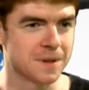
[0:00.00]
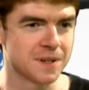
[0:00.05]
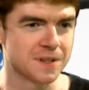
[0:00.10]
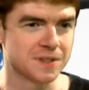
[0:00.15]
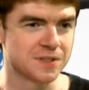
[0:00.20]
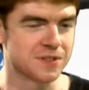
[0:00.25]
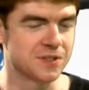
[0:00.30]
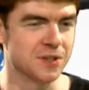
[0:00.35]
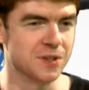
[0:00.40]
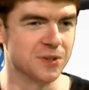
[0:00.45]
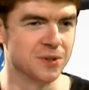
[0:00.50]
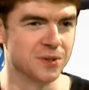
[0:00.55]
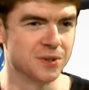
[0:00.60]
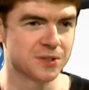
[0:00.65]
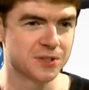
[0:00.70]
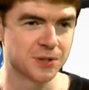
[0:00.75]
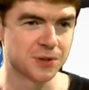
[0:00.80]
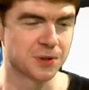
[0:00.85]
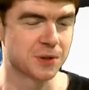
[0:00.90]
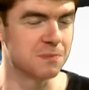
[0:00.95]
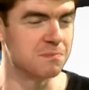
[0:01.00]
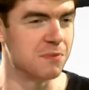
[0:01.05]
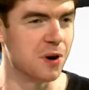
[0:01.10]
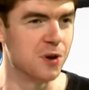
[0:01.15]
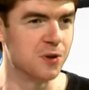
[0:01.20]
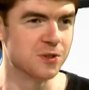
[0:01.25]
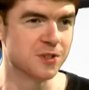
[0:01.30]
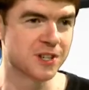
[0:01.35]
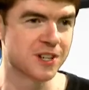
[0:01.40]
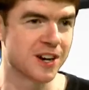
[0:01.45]
still still
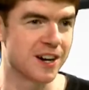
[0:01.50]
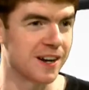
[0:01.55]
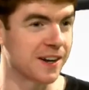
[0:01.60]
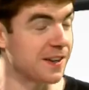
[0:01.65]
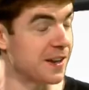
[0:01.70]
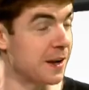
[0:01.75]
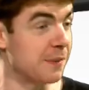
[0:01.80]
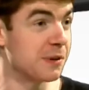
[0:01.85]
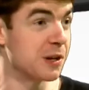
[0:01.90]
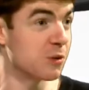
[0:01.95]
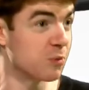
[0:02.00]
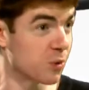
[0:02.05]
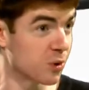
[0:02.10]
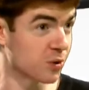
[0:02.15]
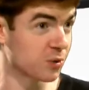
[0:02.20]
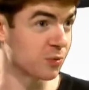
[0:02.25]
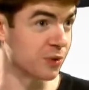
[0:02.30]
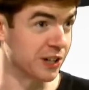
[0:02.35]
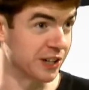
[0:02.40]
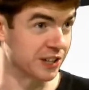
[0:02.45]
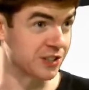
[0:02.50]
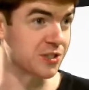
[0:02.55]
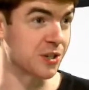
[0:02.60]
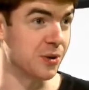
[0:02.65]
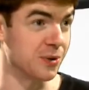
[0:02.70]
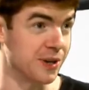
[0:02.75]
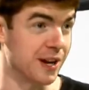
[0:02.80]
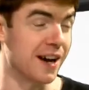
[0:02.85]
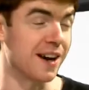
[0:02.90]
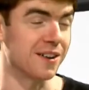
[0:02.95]
composing on an Emmy Award winning show now.